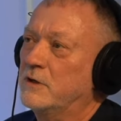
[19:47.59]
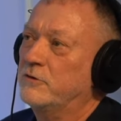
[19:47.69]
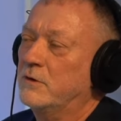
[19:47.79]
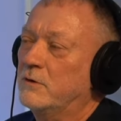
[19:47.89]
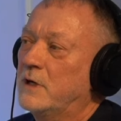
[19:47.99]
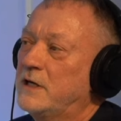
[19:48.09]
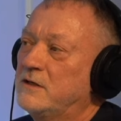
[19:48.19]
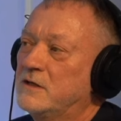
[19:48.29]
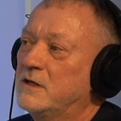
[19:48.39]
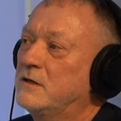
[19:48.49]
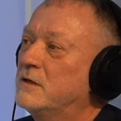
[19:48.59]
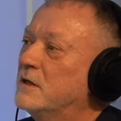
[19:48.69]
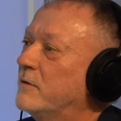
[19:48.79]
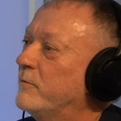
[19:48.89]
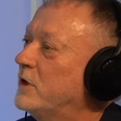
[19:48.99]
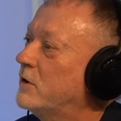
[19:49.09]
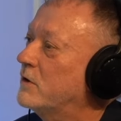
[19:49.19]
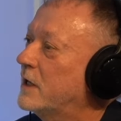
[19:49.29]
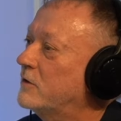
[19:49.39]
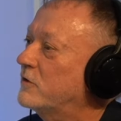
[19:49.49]
And so I did um, you know
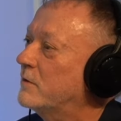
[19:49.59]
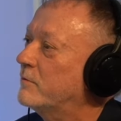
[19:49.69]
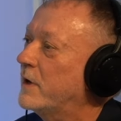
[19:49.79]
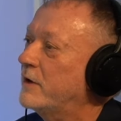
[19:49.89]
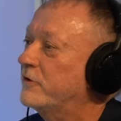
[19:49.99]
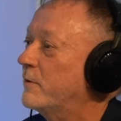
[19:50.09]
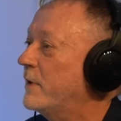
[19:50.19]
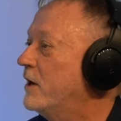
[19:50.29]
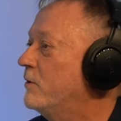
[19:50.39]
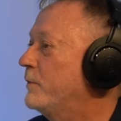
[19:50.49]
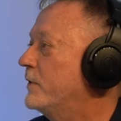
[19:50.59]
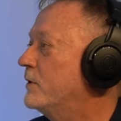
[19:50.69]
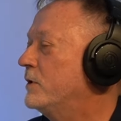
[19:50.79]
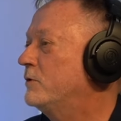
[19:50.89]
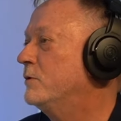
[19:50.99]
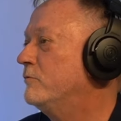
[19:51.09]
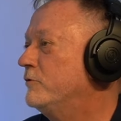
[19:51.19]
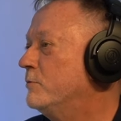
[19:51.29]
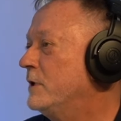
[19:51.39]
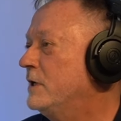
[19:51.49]
get some some help and went to a
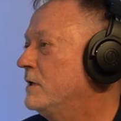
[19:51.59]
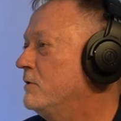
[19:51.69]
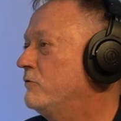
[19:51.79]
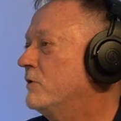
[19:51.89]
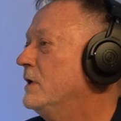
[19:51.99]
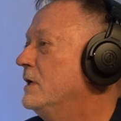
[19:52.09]
few meetings,